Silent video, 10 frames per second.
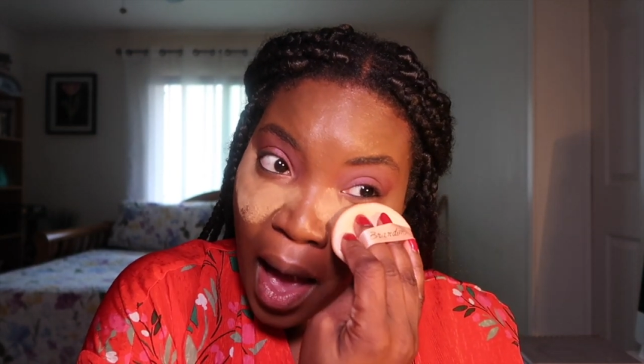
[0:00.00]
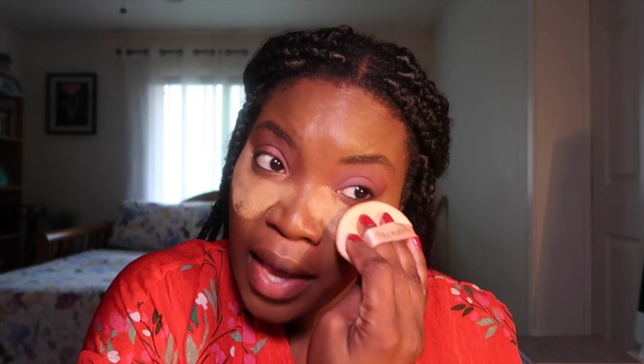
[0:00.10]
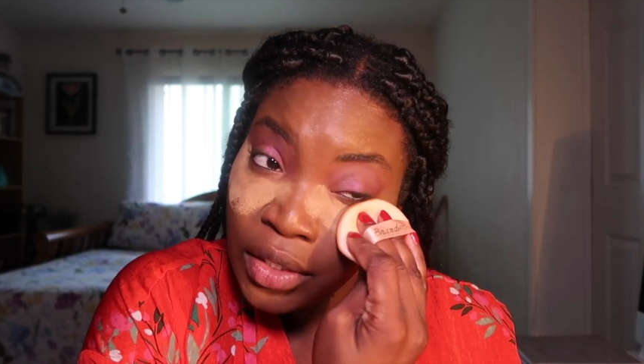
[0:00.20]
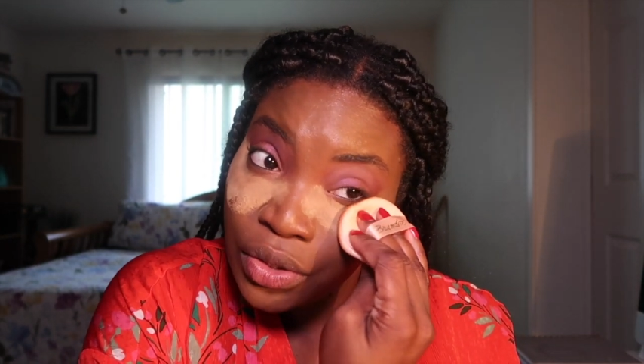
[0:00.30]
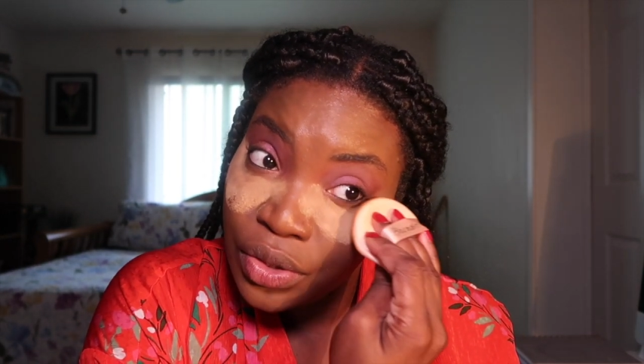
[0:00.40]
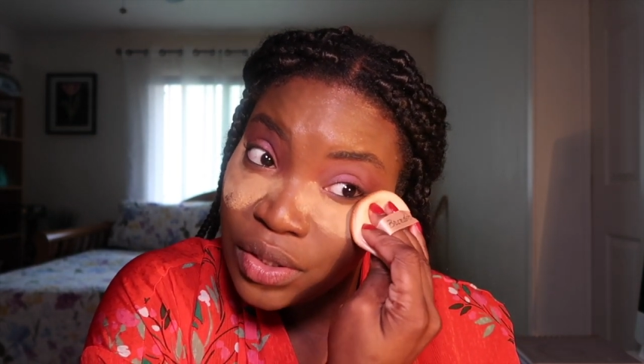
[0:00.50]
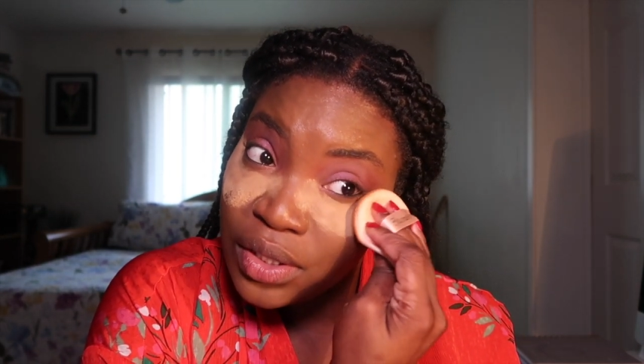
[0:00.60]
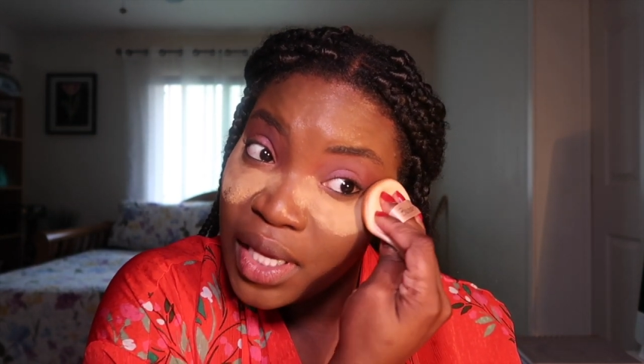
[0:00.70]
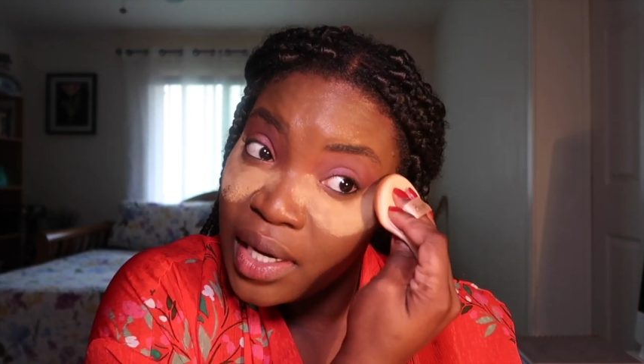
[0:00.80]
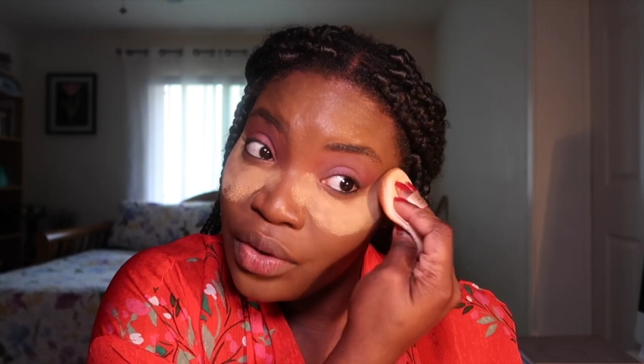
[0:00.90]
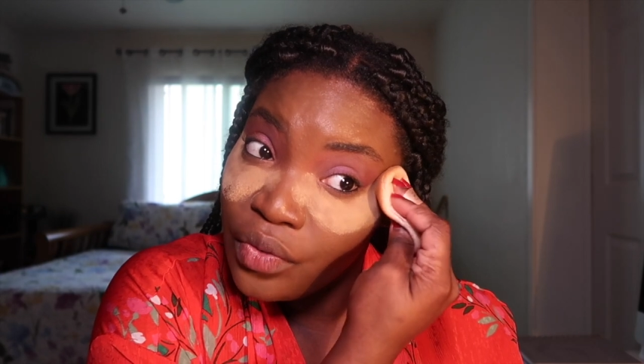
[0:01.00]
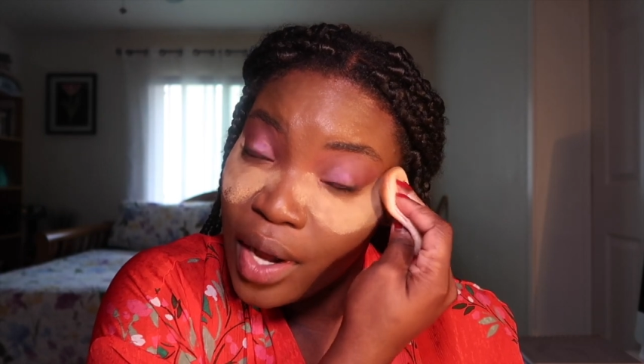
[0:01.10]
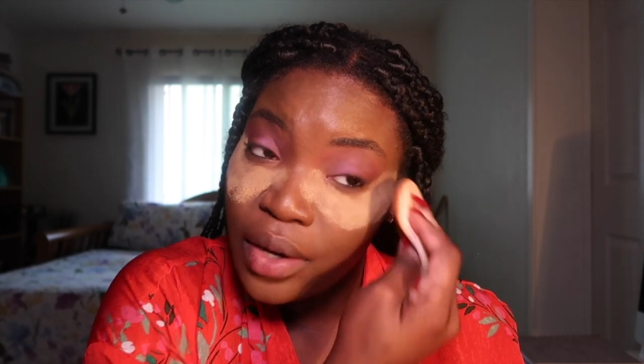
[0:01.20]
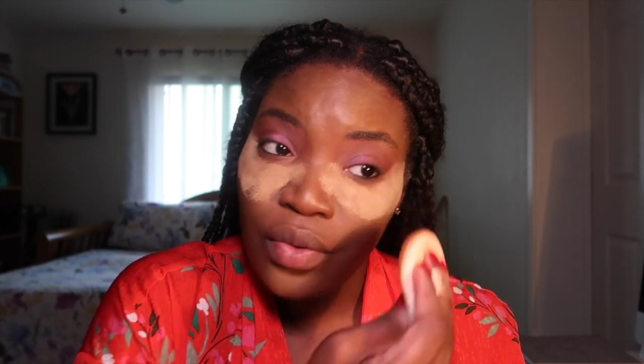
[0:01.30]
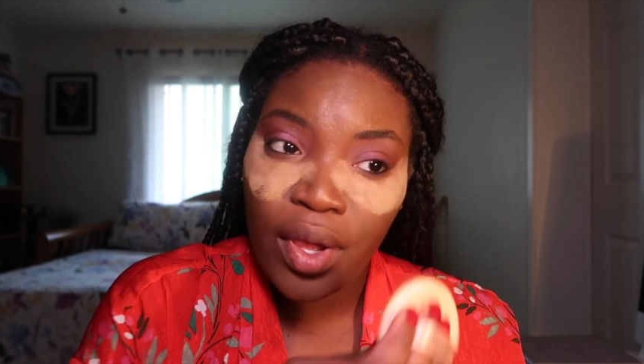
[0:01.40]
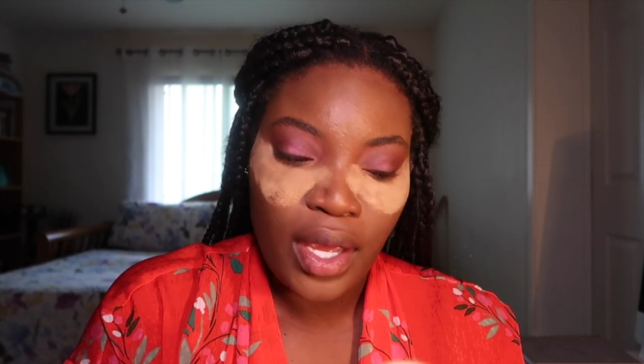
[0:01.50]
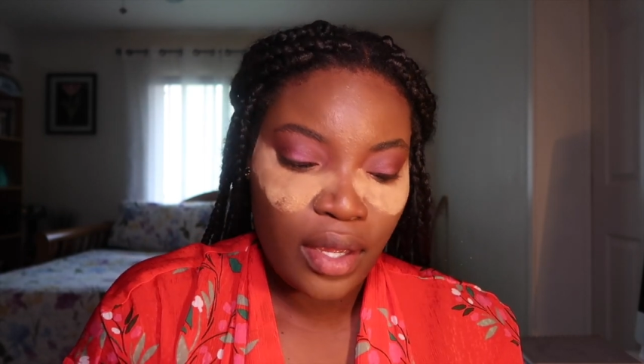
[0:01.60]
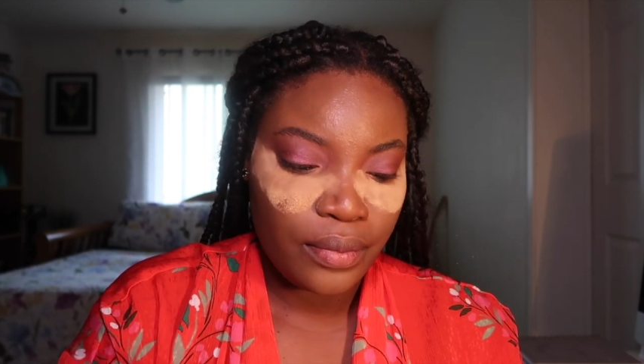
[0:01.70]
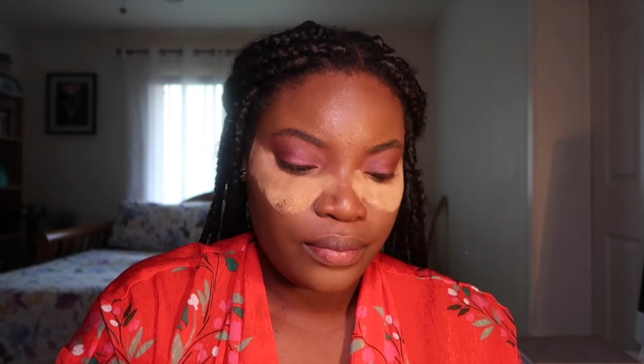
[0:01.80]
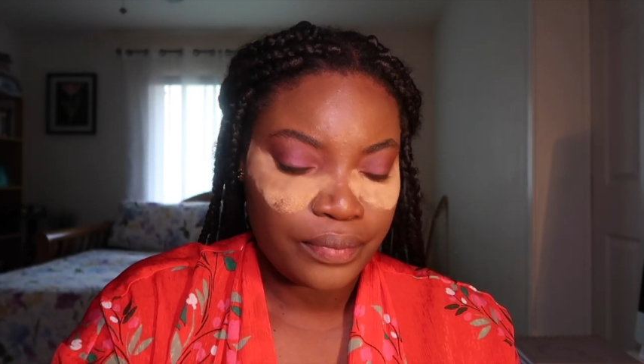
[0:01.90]
I just set it right
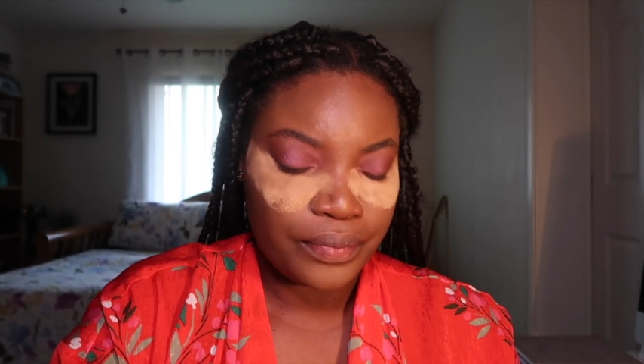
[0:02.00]
away.